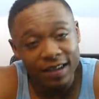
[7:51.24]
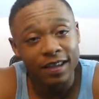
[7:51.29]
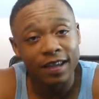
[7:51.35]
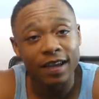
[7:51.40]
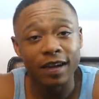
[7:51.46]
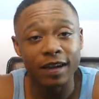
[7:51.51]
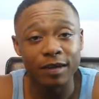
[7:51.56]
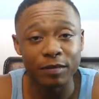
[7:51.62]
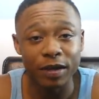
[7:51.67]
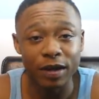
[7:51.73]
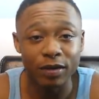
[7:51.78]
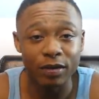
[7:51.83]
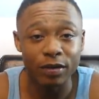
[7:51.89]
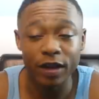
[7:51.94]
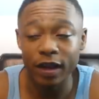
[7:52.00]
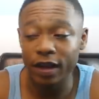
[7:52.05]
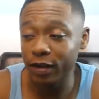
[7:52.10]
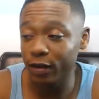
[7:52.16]
yeah, man,
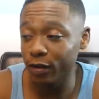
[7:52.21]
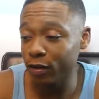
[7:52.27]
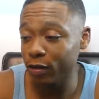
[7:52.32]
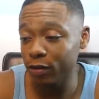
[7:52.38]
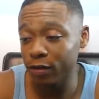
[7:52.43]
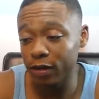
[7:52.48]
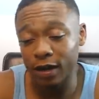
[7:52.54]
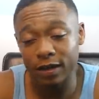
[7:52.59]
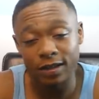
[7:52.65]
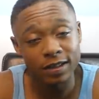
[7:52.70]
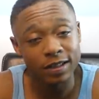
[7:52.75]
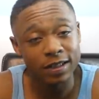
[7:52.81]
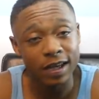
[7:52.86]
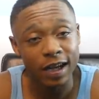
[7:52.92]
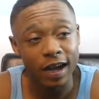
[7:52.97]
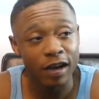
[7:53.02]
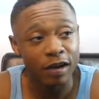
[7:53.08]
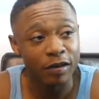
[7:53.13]
on that note, I need to
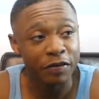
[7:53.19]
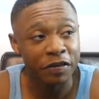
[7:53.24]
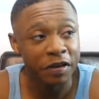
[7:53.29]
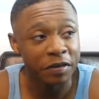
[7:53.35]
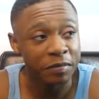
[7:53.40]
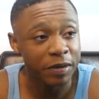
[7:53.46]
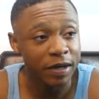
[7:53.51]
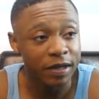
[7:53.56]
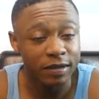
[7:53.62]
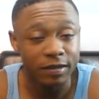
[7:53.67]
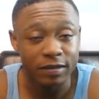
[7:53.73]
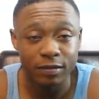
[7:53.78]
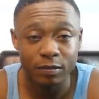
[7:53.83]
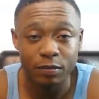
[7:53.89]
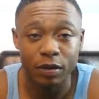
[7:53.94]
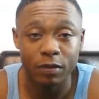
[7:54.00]
get out of here, man.